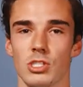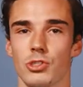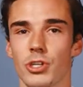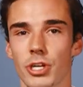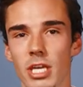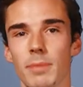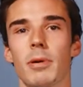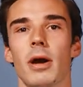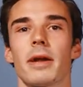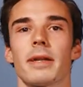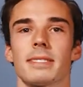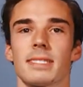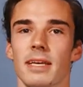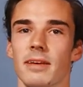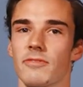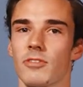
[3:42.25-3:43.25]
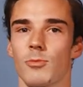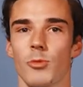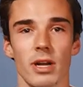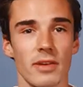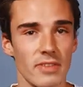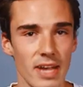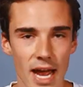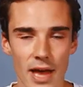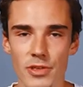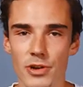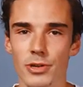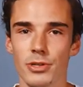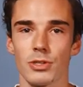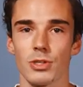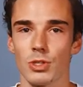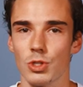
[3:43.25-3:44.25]
The tricky part is that from what I've
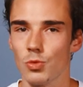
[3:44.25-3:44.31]
gathered,